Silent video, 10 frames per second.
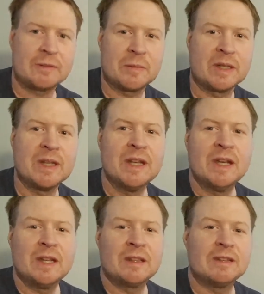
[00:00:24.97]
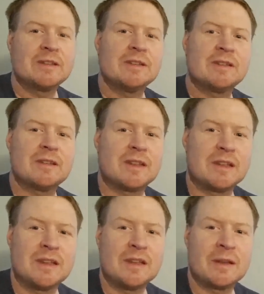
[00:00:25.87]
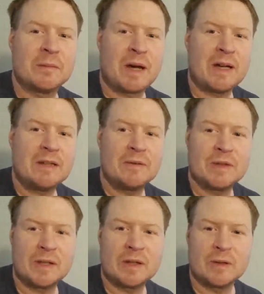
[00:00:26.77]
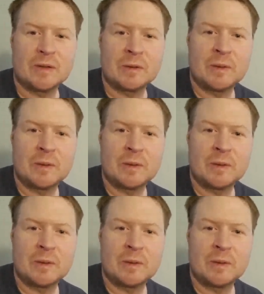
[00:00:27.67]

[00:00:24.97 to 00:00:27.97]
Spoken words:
But this is the behind the video